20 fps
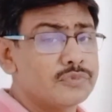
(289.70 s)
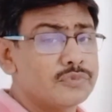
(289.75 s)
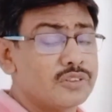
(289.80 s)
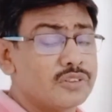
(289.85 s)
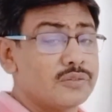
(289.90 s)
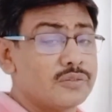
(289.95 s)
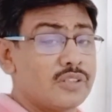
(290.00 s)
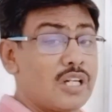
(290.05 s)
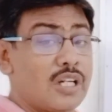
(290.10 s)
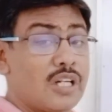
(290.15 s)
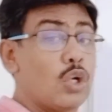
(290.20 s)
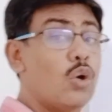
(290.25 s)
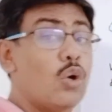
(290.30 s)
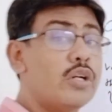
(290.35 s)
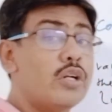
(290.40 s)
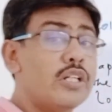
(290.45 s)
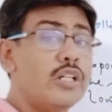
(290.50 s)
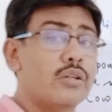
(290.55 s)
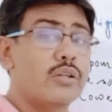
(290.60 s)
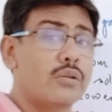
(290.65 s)
the
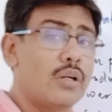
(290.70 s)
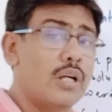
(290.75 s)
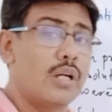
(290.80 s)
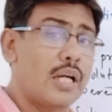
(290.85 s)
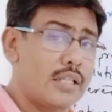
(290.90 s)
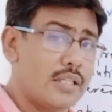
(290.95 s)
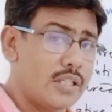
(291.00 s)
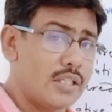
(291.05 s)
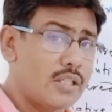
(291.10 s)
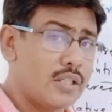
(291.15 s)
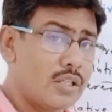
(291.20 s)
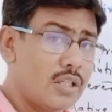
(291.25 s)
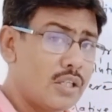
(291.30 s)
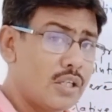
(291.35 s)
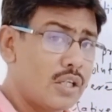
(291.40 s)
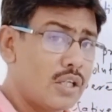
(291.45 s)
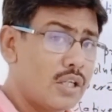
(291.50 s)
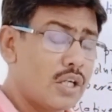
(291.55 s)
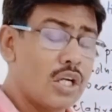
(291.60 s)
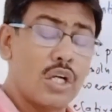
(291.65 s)
non-electrolyte,
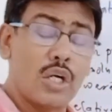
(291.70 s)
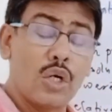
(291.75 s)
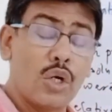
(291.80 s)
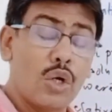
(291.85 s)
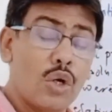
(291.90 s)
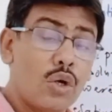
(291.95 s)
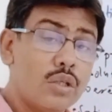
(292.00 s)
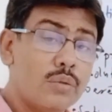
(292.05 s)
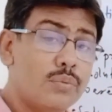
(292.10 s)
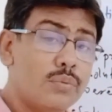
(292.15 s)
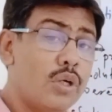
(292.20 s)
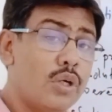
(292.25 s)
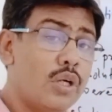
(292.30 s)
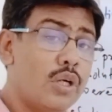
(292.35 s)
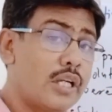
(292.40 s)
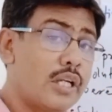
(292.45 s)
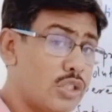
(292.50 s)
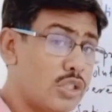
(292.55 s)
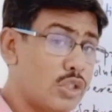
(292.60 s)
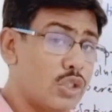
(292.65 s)

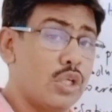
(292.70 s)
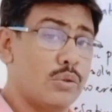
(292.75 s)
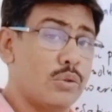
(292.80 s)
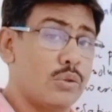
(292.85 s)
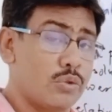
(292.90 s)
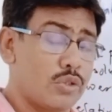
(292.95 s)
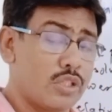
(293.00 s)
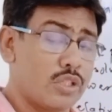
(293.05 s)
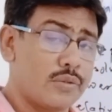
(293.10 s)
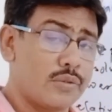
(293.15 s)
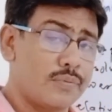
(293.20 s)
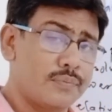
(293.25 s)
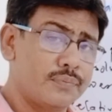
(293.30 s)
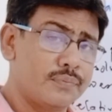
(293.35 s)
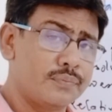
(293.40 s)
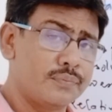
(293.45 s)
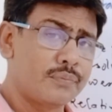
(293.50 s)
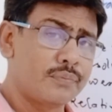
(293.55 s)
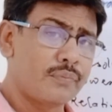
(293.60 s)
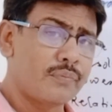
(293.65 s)
non-volatile solute,
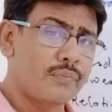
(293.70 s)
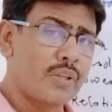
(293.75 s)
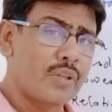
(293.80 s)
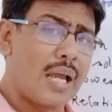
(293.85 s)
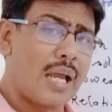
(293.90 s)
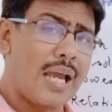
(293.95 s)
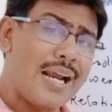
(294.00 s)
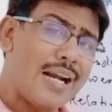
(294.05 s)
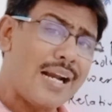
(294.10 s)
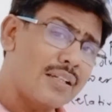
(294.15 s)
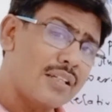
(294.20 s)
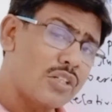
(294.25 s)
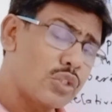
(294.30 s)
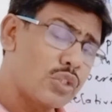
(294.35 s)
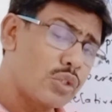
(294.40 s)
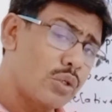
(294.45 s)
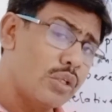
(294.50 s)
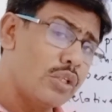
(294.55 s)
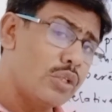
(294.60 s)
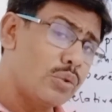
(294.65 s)
and the
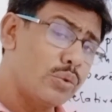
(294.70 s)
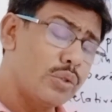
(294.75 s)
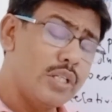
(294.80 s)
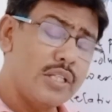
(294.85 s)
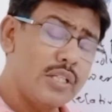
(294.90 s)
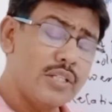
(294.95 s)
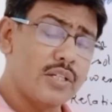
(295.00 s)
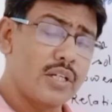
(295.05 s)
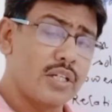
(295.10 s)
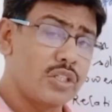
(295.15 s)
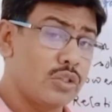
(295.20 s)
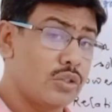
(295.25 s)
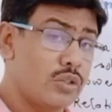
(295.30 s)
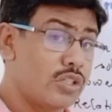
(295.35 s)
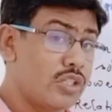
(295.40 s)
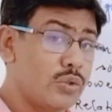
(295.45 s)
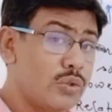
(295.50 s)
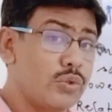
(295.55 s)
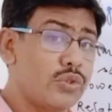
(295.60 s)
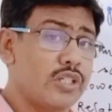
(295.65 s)
solute which does not
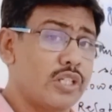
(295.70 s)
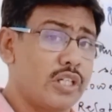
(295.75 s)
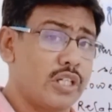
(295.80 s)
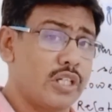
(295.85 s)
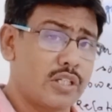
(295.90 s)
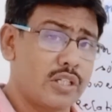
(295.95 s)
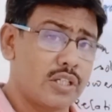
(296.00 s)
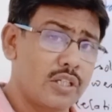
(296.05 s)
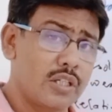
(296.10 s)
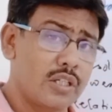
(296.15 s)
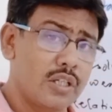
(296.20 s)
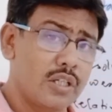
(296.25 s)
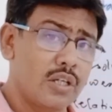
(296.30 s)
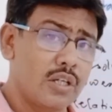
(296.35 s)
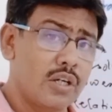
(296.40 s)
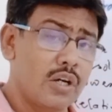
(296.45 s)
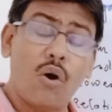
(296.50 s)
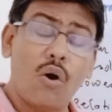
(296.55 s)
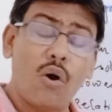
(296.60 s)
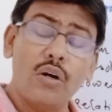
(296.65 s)
dissociate
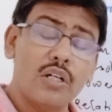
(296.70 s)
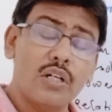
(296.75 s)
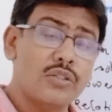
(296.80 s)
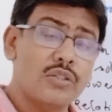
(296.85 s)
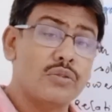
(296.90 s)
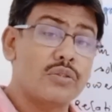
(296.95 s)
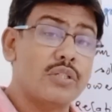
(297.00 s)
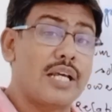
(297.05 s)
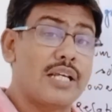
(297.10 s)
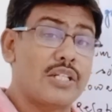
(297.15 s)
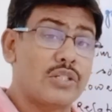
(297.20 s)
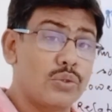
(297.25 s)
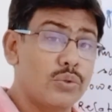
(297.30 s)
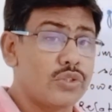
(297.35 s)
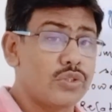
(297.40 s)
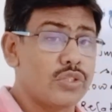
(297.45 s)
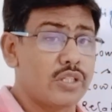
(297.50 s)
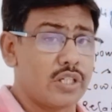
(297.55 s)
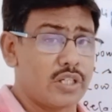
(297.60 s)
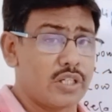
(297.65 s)
or does not
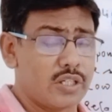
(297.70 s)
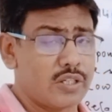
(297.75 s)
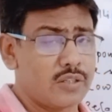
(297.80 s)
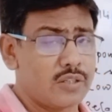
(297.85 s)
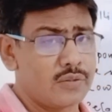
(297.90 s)
associate